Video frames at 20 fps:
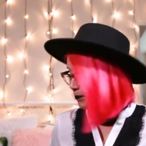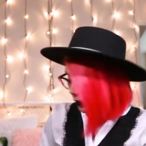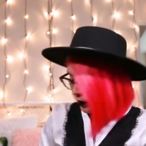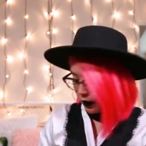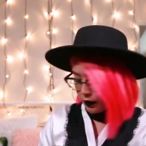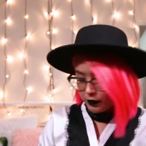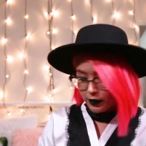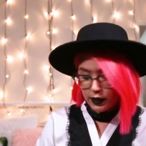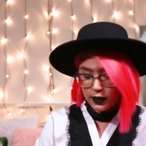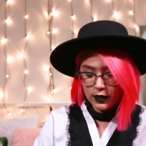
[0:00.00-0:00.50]

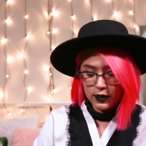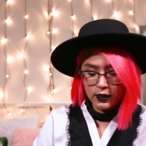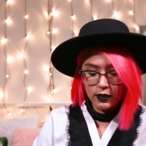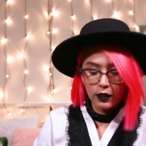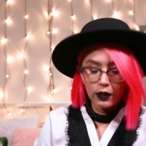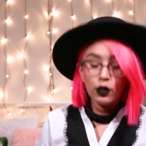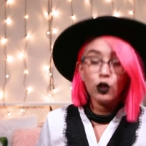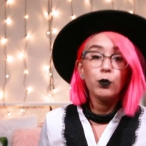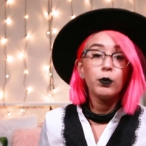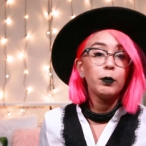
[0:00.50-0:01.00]
Now this is
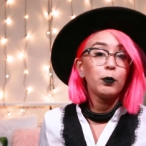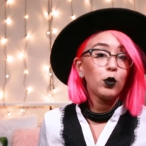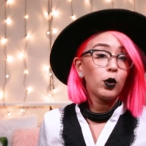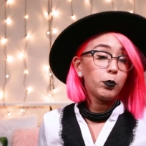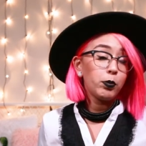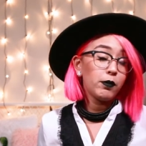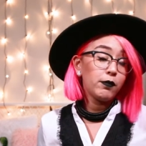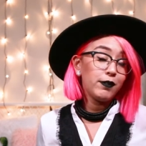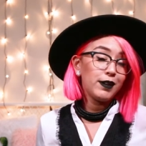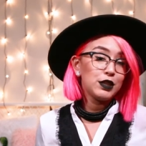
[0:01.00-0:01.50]
a little bit more
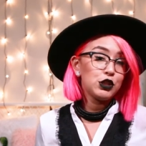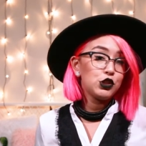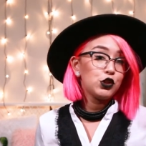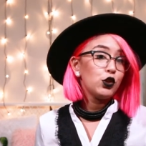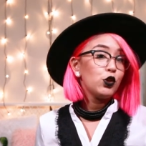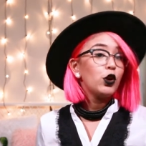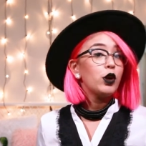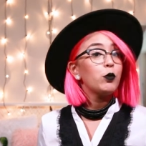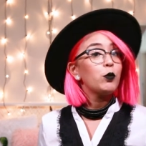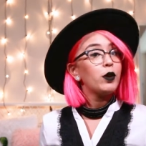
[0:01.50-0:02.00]

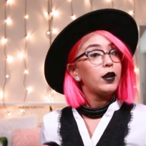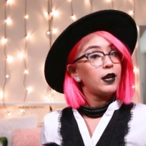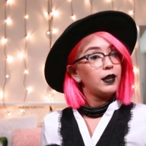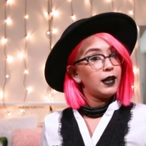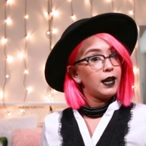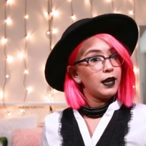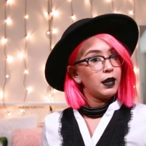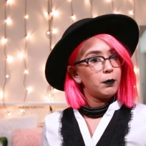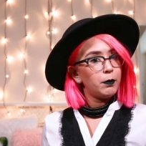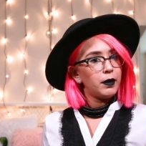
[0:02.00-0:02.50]
professional, and what I
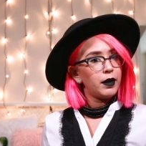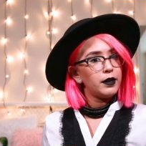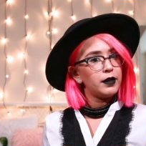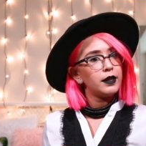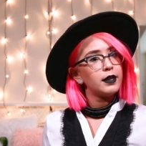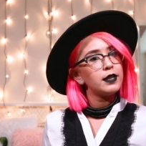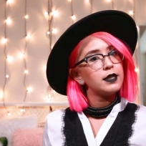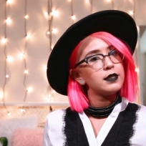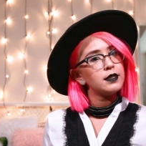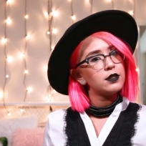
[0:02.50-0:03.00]
like about
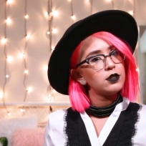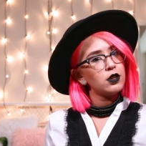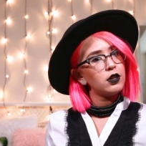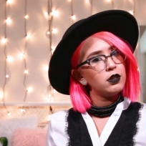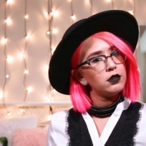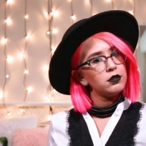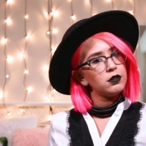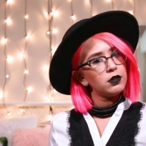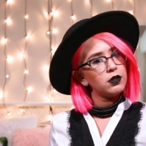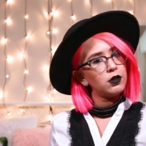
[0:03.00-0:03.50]
it is it's
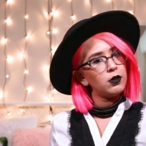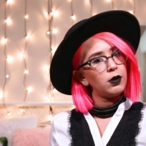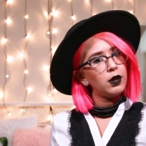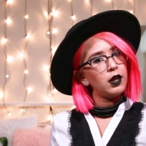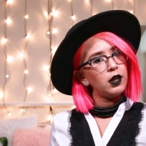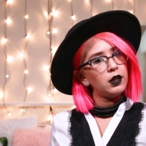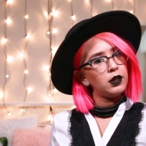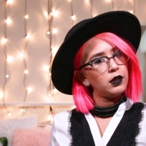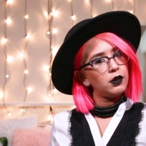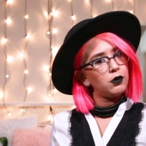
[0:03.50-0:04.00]
also
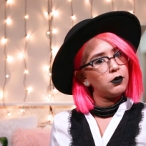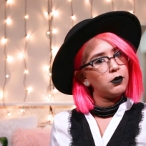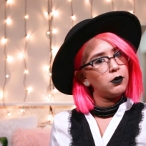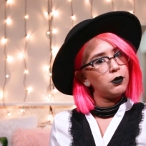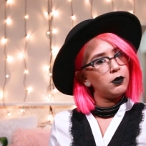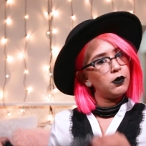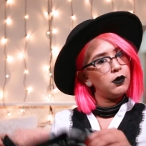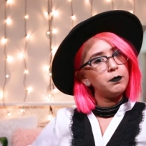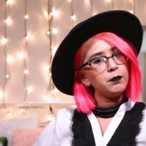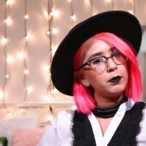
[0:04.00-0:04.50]
a
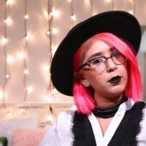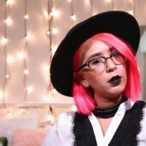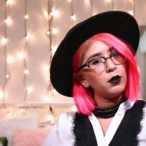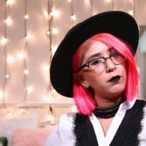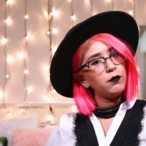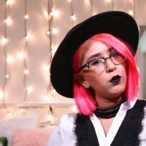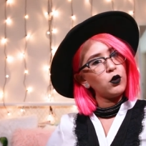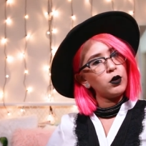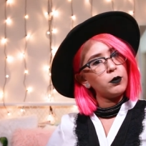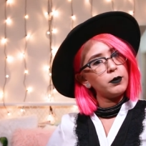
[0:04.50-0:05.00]
little
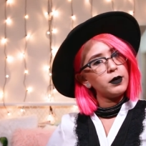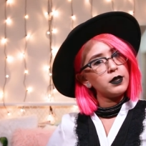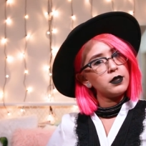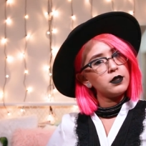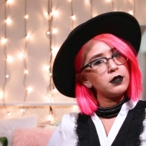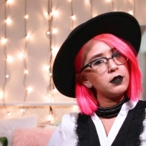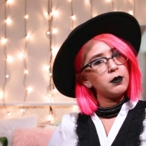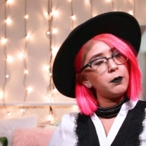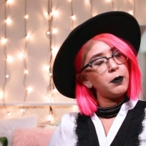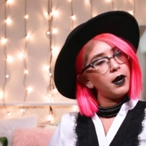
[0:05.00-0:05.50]
conforming
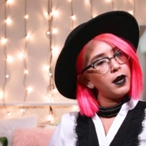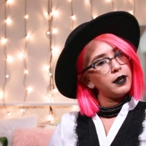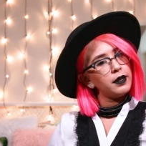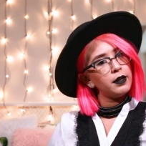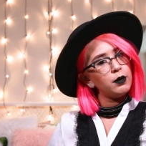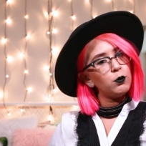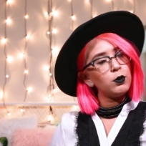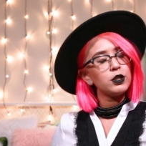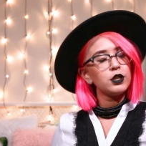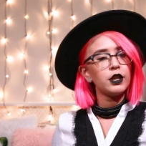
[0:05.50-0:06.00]
to the
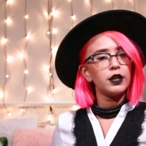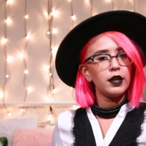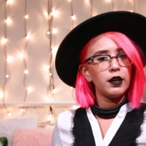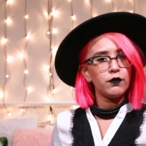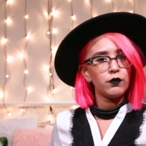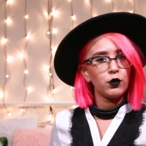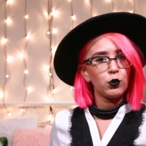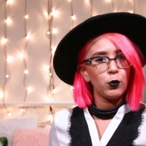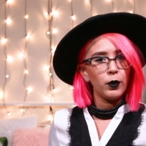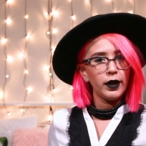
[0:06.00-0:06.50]
body, which I
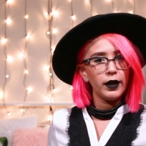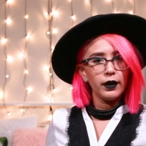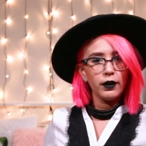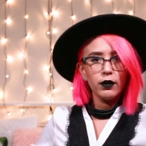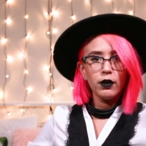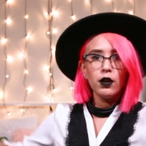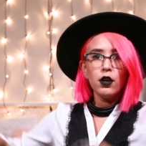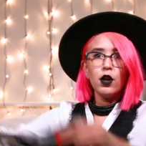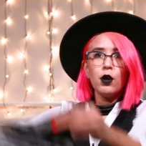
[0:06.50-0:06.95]
never wear,